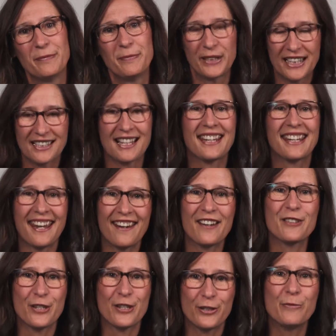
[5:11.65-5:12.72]
because I
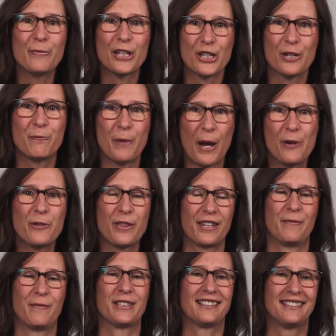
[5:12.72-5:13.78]
care too much about
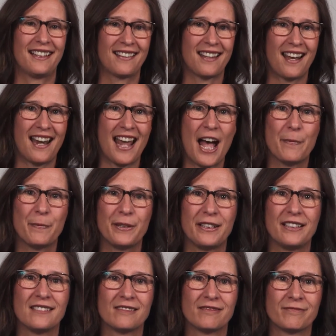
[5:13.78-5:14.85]
them to let that
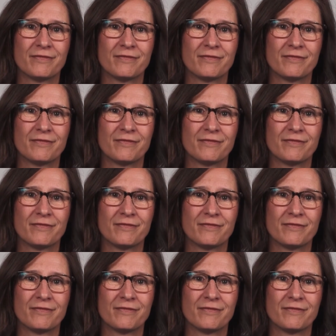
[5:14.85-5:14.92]
happen.